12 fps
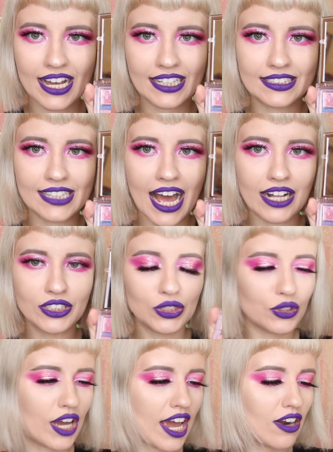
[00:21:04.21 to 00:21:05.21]
It's
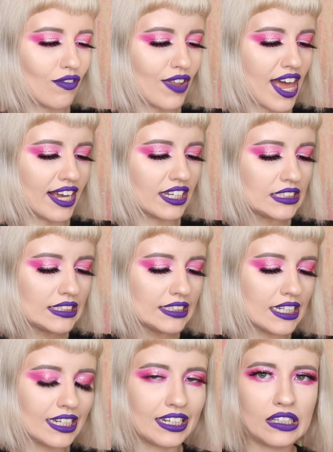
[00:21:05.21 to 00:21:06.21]
also kind of like
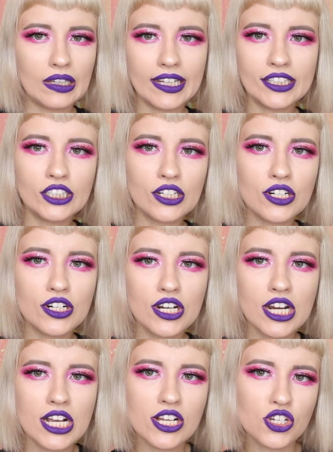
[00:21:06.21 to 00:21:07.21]
glitter
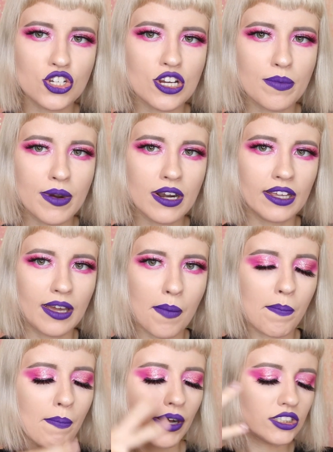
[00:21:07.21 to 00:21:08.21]
shimmer, like a
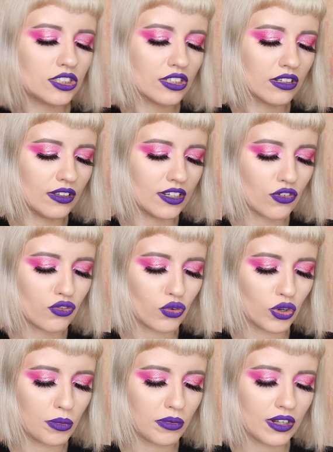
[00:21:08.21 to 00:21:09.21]
butter glitter
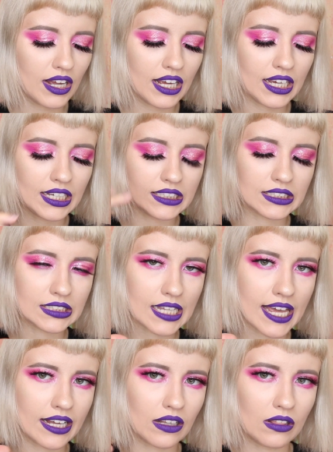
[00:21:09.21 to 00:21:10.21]
formula. It's
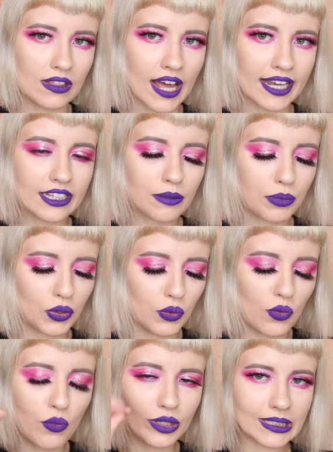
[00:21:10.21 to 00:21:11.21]
like light
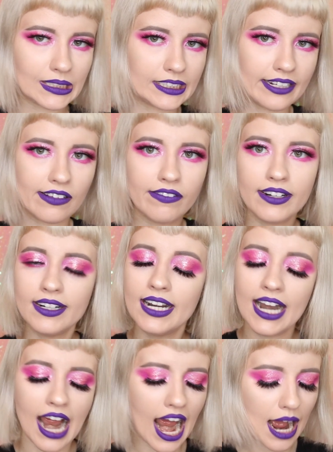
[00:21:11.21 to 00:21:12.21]
blue with silver.
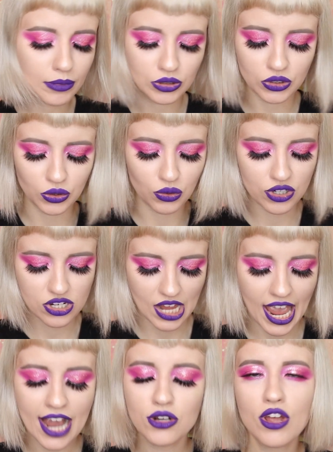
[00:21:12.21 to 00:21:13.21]
Absolutely gorgeous.
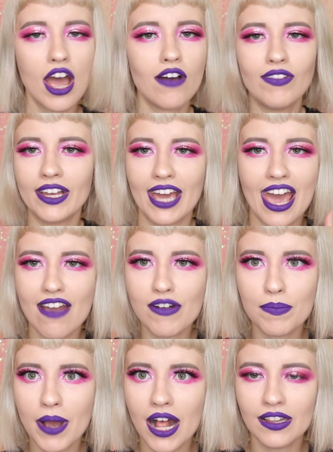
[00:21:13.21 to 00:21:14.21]
I actually have like
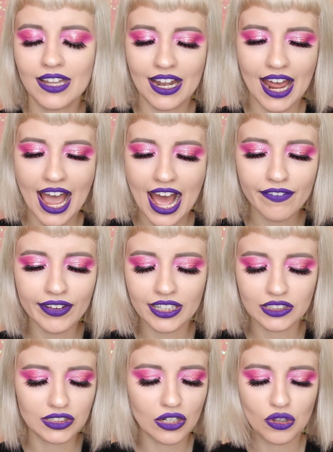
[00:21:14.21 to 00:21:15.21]
every palette that I have. I
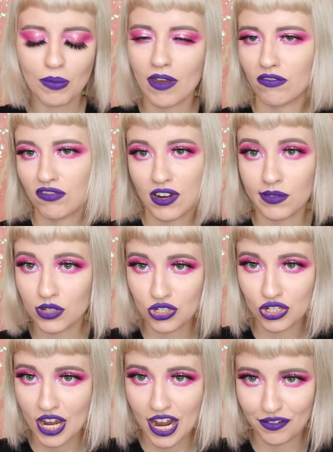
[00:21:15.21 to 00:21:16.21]
can tell you my favorite
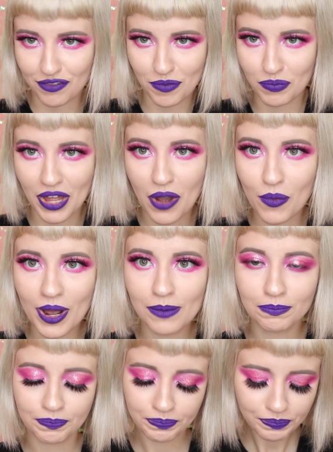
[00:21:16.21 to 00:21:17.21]
shade from that one,